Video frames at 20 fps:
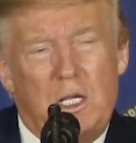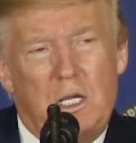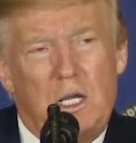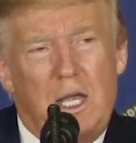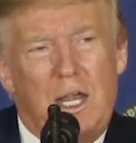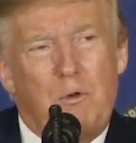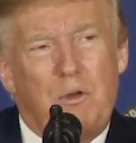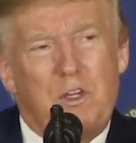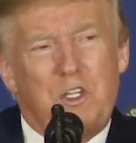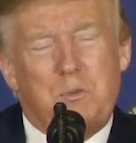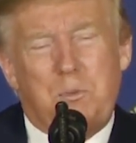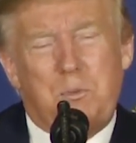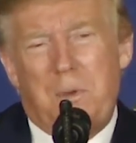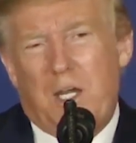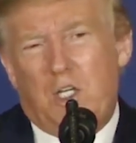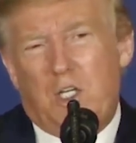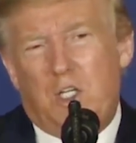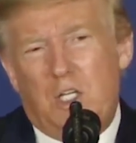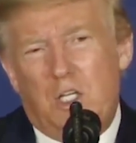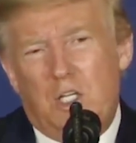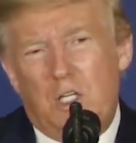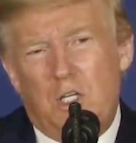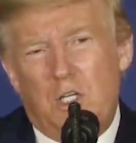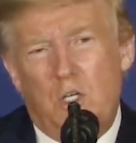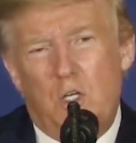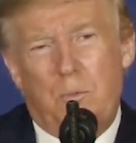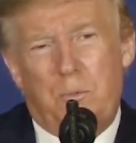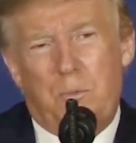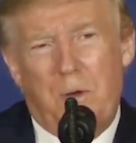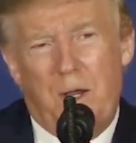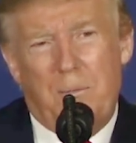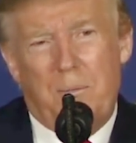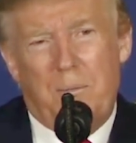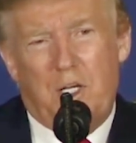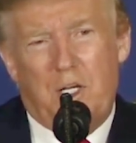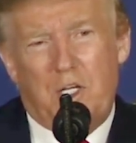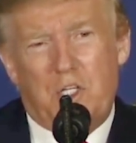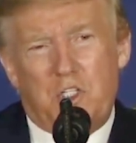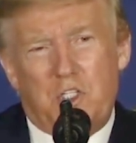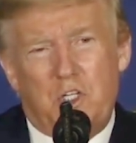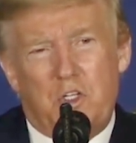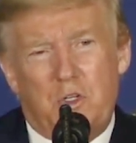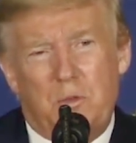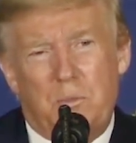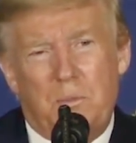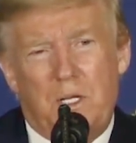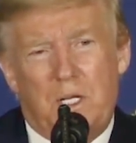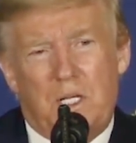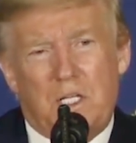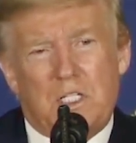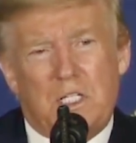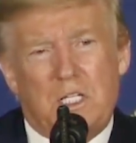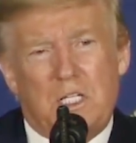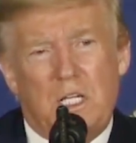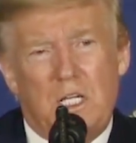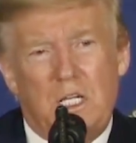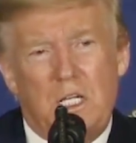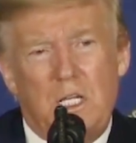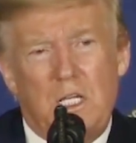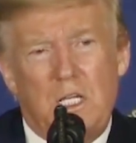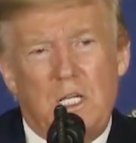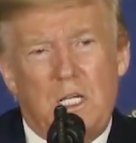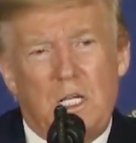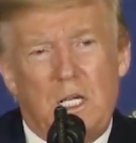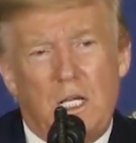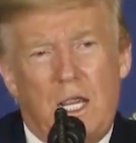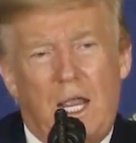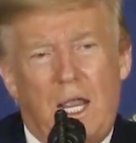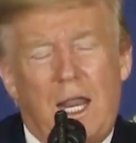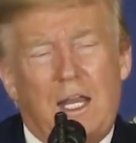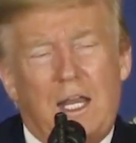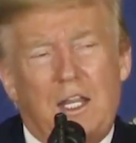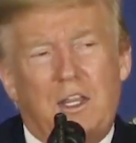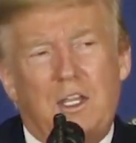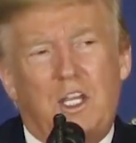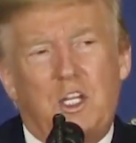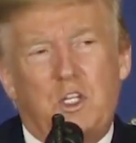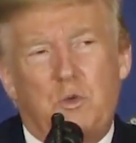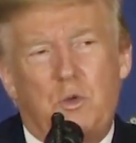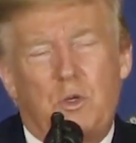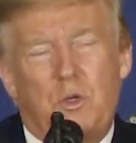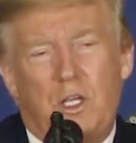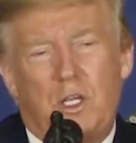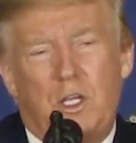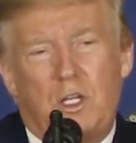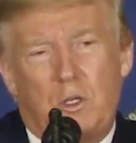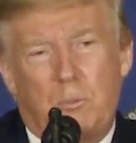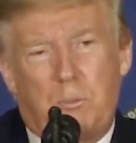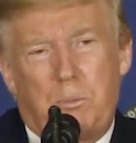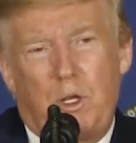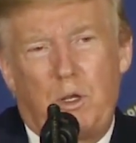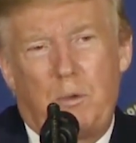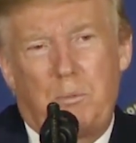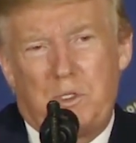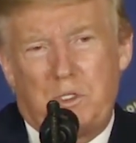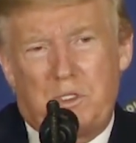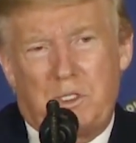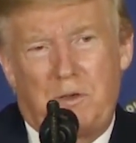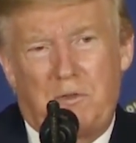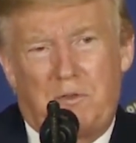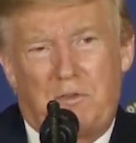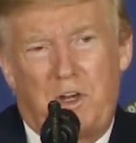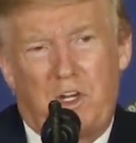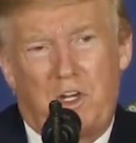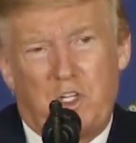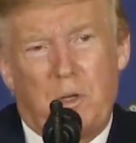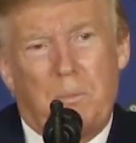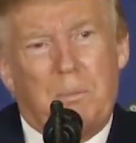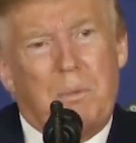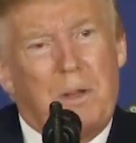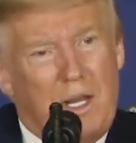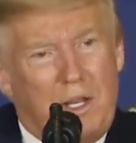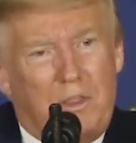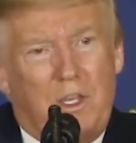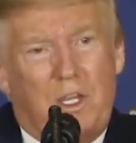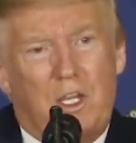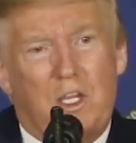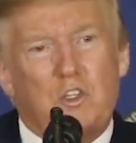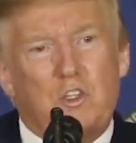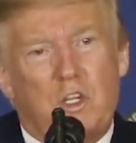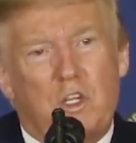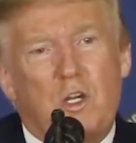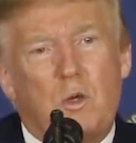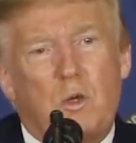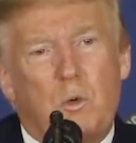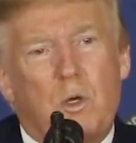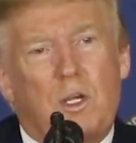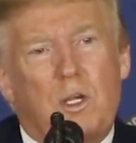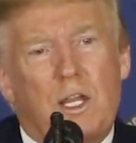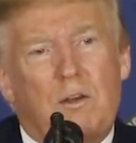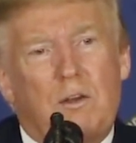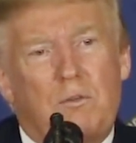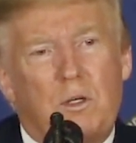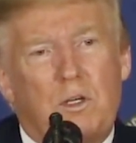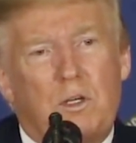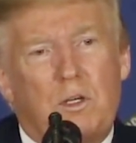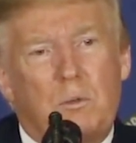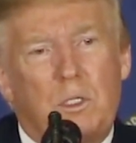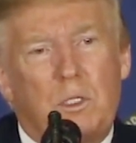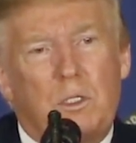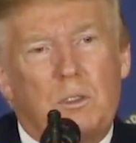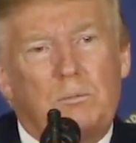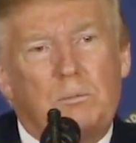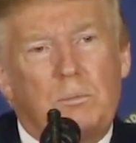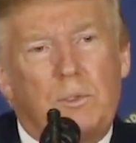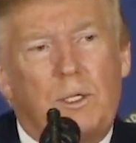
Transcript: I respect your prime minister tremendously. And I think it's really a diplomacy of friendship. And I think it's going to work out very well.